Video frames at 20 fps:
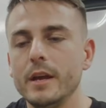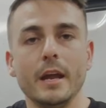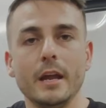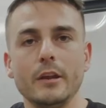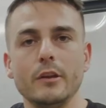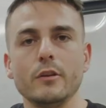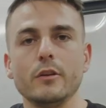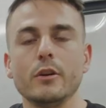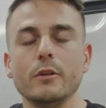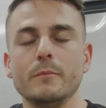and
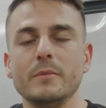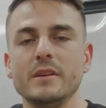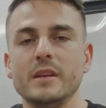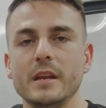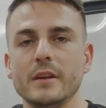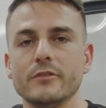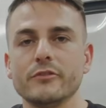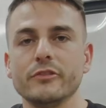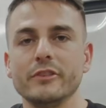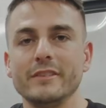you could
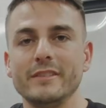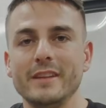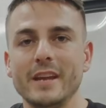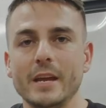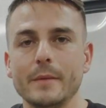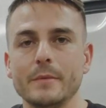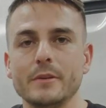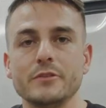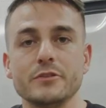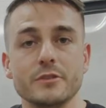potentially
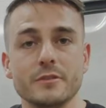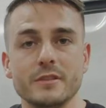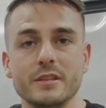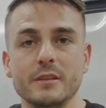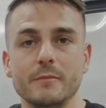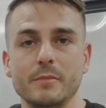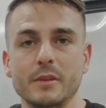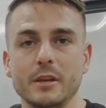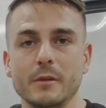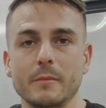damage your
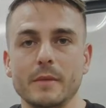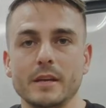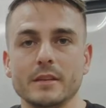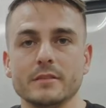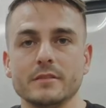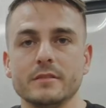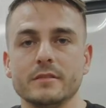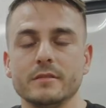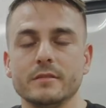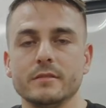
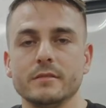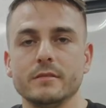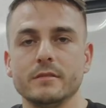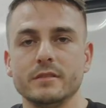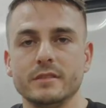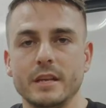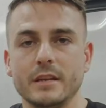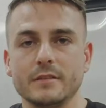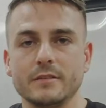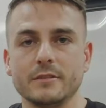TPMS
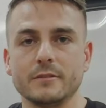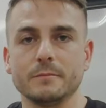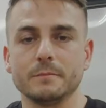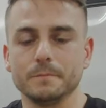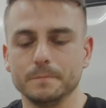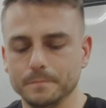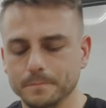sensor.